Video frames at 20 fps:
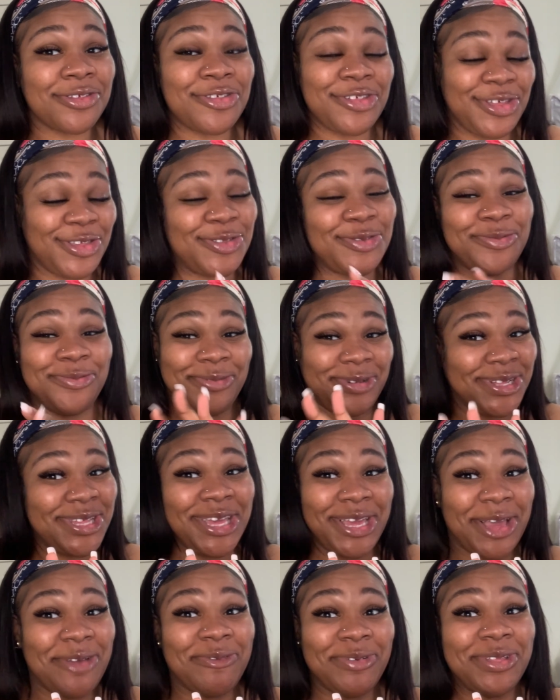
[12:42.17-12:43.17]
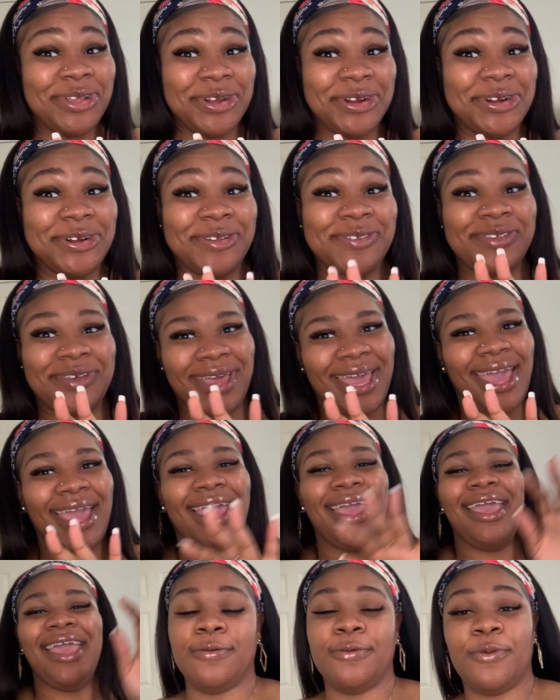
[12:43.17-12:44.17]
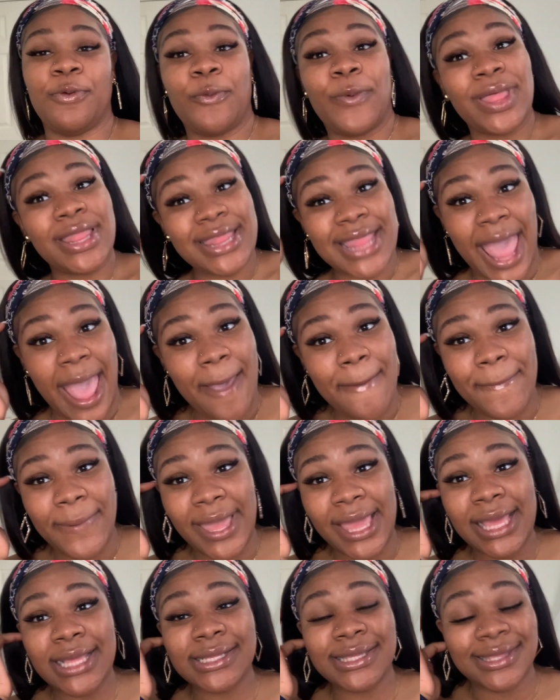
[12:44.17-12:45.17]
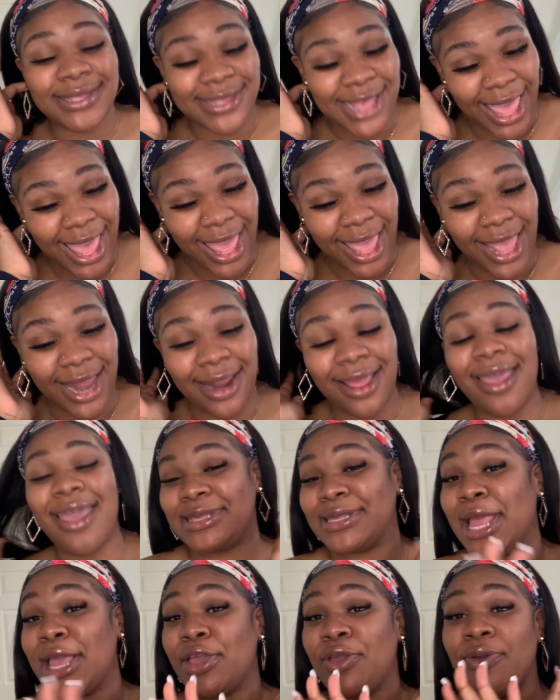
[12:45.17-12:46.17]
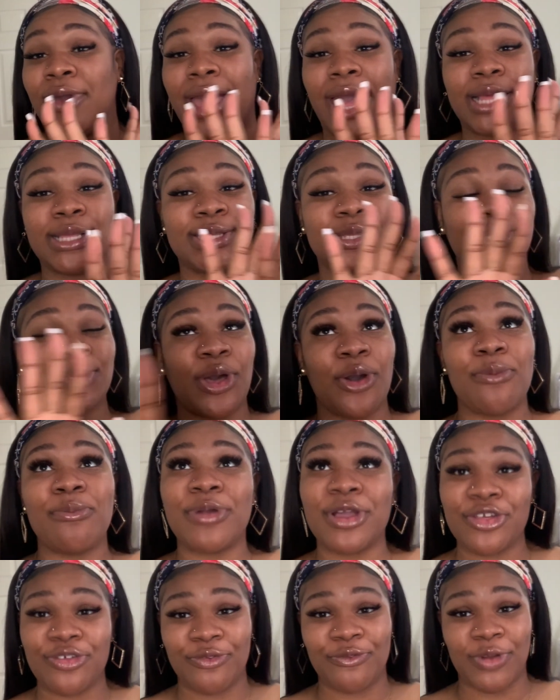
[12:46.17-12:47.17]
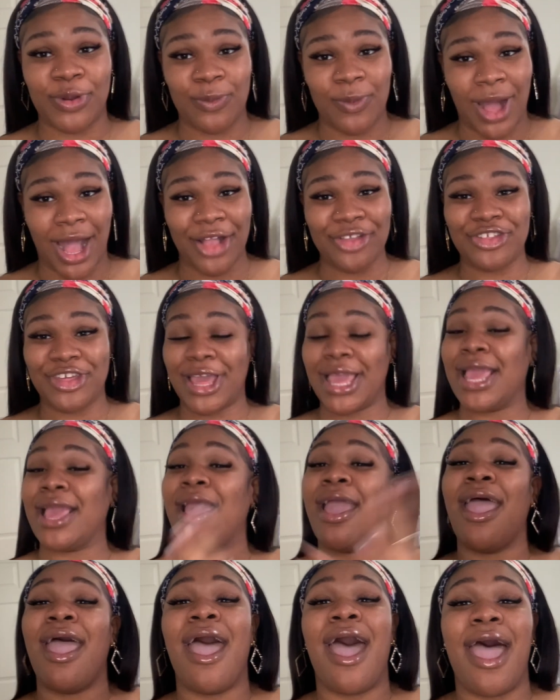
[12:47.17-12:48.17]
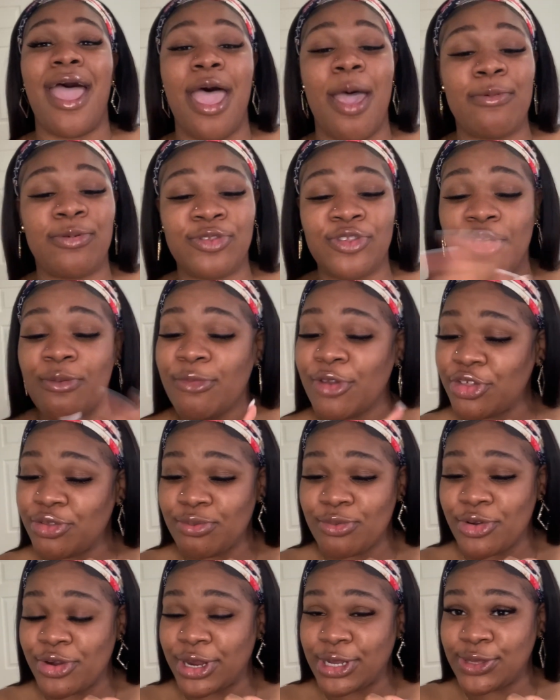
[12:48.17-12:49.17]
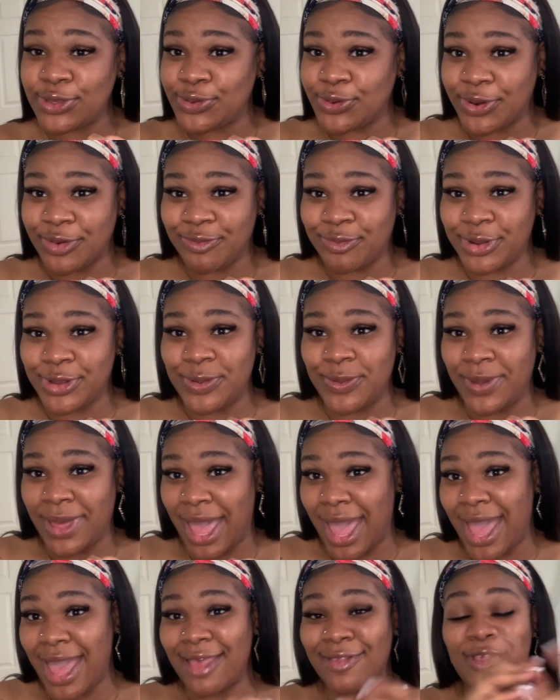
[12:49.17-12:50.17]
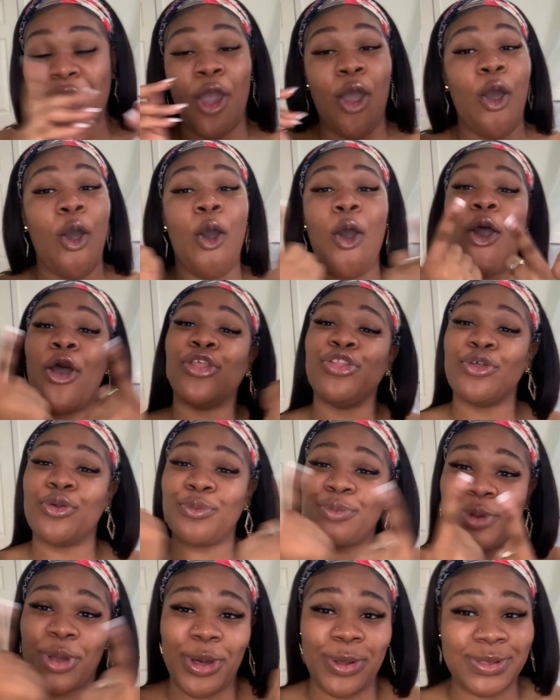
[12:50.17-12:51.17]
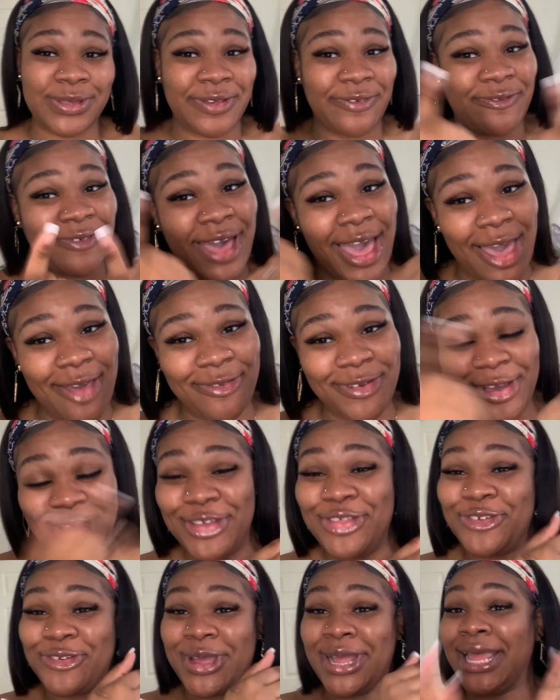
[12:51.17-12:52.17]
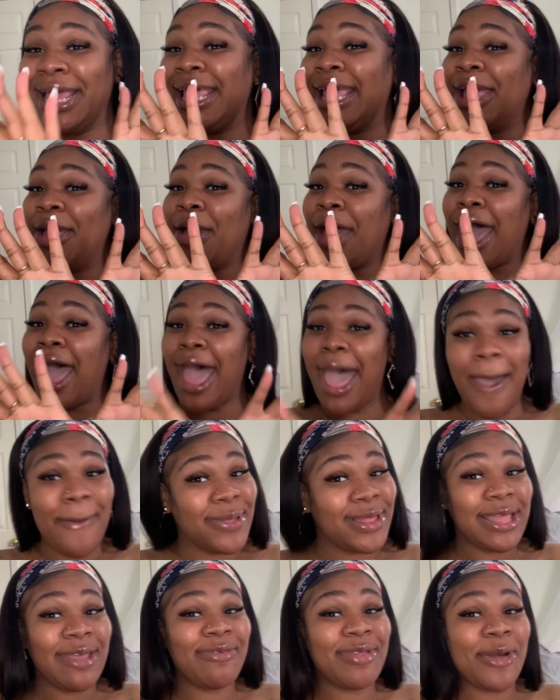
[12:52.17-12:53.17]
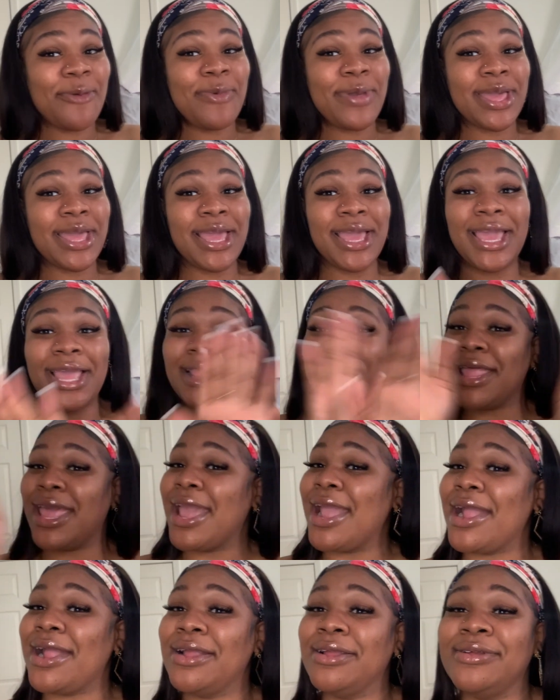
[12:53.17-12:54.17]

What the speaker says: She's really giving the girls, okay? With that being said, thank you guys so much for watching. I have so much more in store for you guys on the road to 500. I believe that we can get there.